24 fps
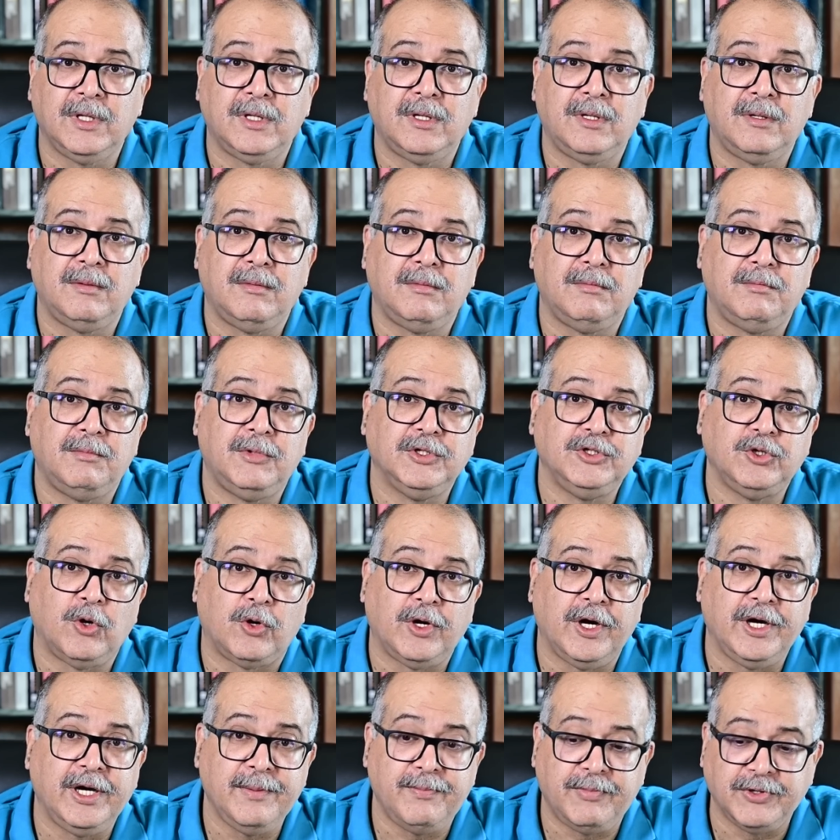the
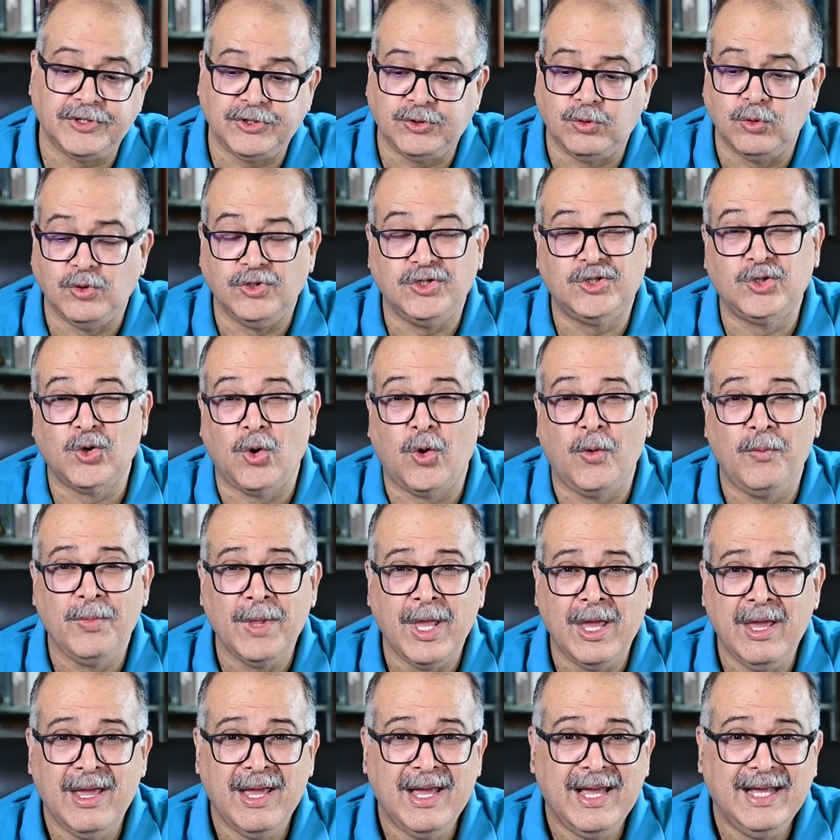majority Pashtun. So
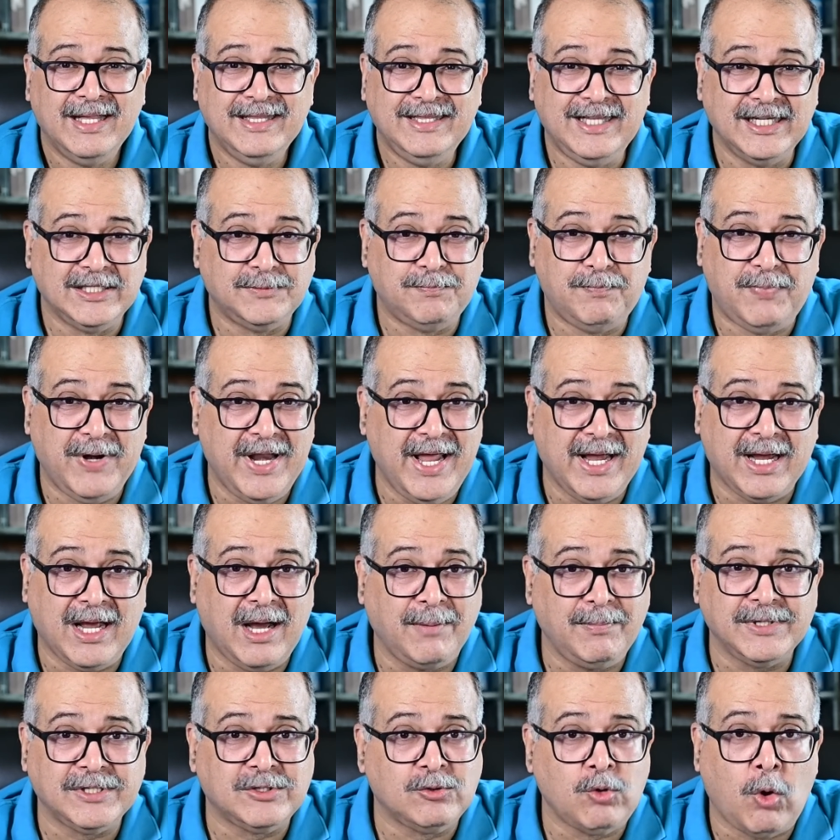this breakup is